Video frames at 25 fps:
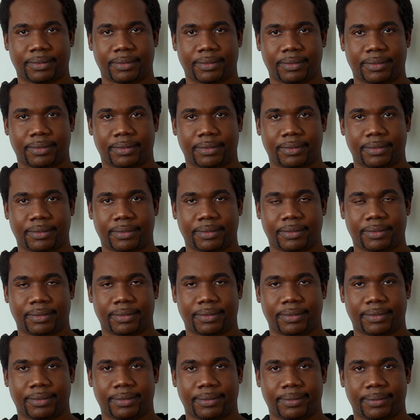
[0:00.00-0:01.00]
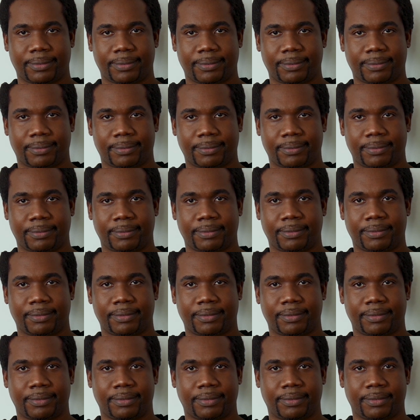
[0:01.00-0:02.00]

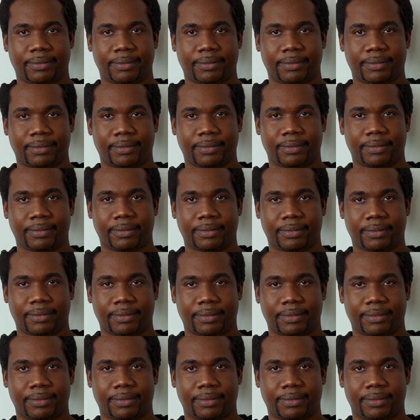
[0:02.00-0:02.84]
(silent)